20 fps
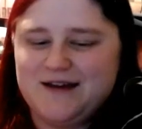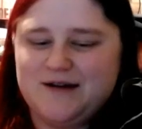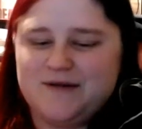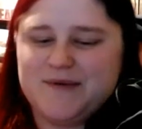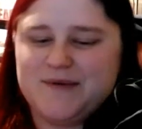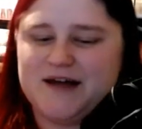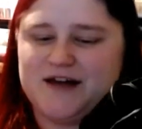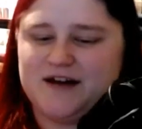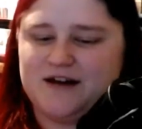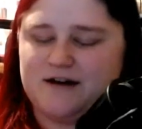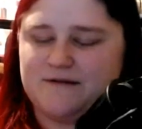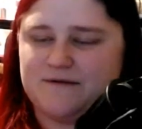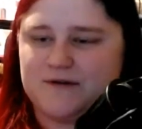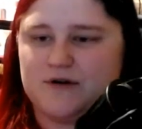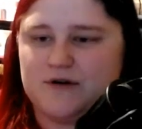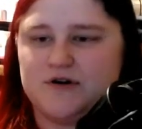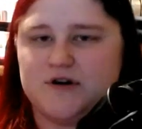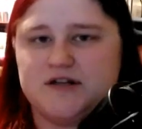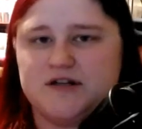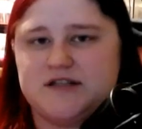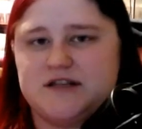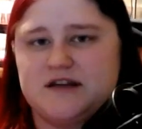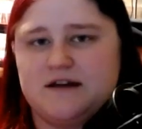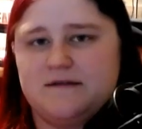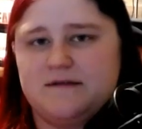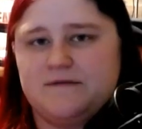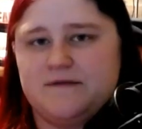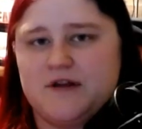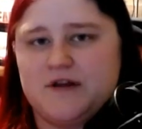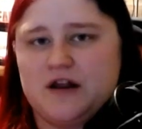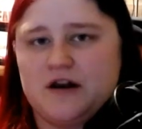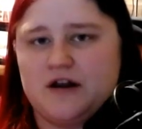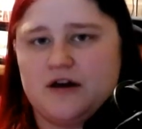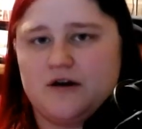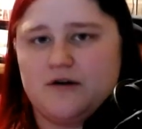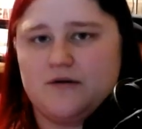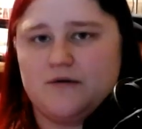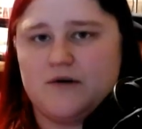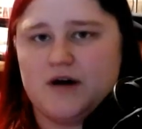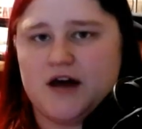But of course, if, you know,